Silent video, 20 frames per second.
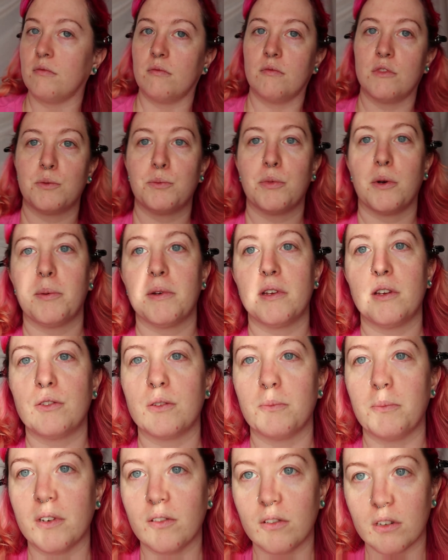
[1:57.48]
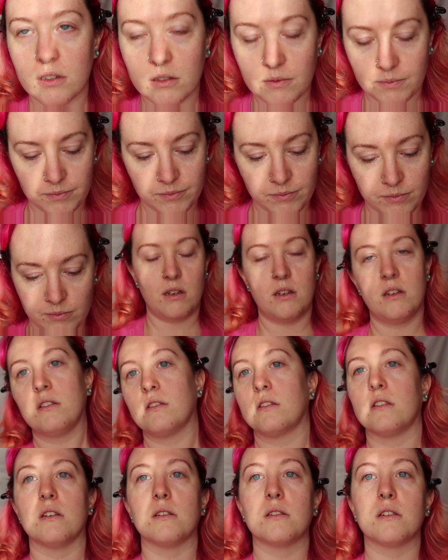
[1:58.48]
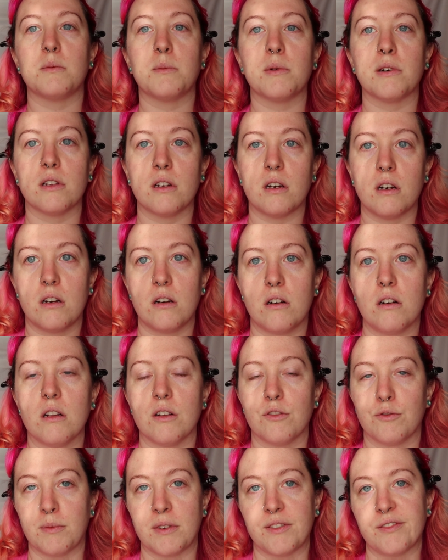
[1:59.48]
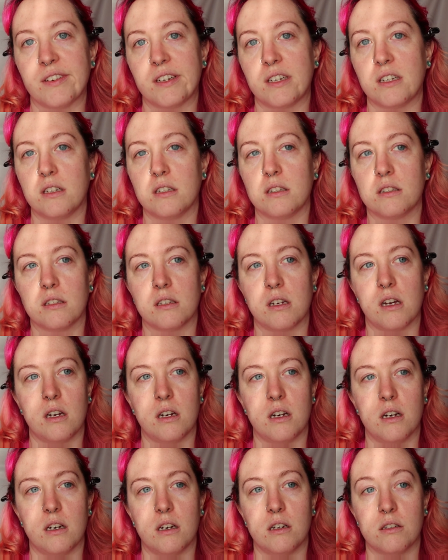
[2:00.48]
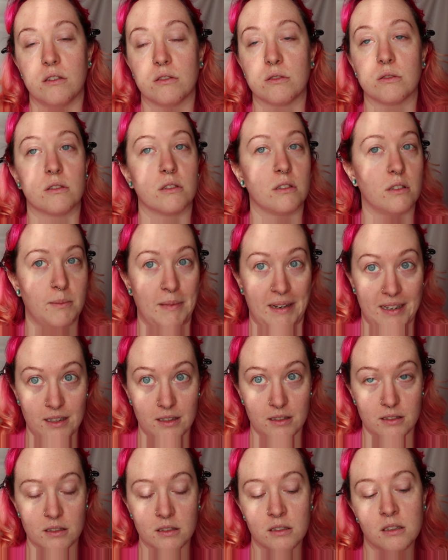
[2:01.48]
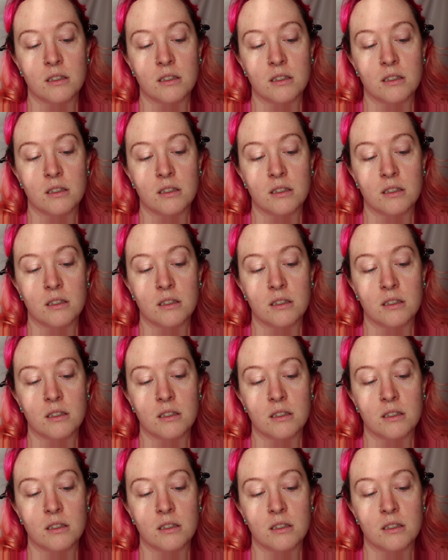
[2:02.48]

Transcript: I should probably use a mirror. Now I'm going to put that all over my face and also including my eyes.